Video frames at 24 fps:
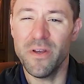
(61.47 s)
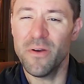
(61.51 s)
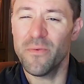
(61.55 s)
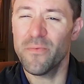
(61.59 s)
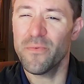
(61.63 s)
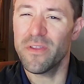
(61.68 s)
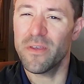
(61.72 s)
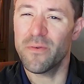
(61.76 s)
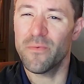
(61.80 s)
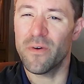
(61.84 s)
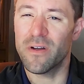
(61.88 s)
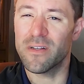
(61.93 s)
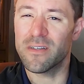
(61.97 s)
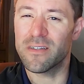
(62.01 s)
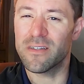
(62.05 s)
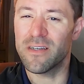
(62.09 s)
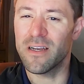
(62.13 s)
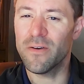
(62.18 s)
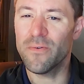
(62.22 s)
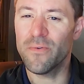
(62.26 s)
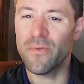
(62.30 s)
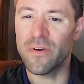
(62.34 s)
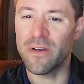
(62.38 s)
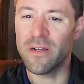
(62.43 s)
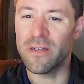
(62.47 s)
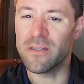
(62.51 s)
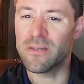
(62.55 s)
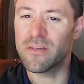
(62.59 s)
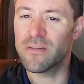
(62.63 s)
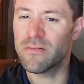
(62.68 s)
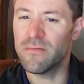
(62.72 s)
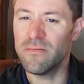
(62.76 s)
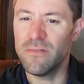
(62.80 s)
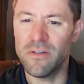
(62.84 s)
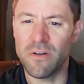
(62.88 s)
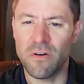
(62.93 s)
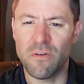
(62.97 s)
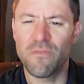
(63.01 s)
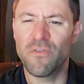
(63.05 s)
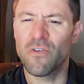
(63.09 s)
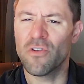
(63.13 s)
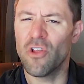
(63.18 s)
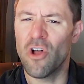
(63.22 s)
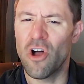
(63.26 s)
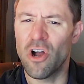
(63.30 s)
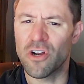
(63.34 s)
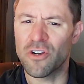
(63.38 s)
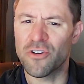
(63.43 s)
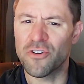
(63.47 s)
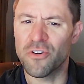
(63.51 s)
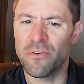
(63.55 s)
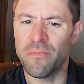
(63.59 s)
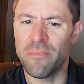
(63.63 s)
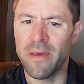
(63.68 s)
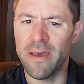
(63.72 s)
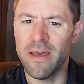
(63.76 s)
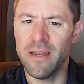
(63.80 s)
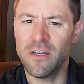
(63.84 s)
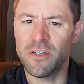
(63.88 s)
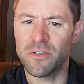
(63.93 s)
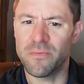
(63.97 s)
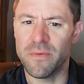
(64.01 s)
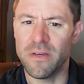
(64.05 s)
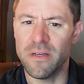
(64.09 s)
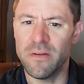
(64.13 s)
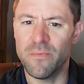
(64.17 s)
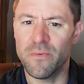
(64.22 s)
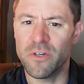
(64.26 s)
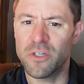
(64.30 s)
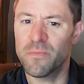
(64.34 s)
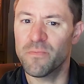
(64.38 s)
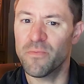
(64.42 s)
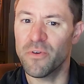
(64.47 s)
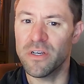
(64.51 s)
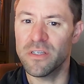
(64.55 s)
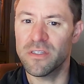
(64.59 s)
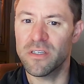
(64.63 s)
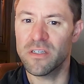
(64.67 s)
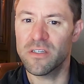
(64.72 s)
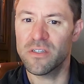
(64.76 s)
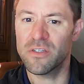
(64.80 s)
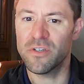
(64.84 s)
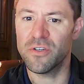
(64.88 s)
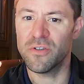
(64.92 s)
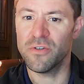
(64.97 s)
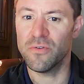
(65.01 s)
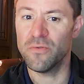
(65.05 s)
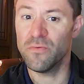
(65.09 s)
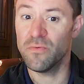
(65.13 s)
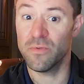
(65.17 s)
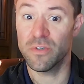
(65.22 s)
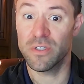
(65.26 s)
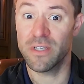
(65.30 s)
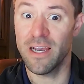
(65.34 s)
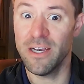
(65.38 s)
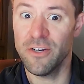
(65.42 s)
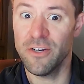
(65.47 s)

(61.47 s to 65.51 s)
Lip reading: but we don't really want steroids, you know, for long-term management, which brings us to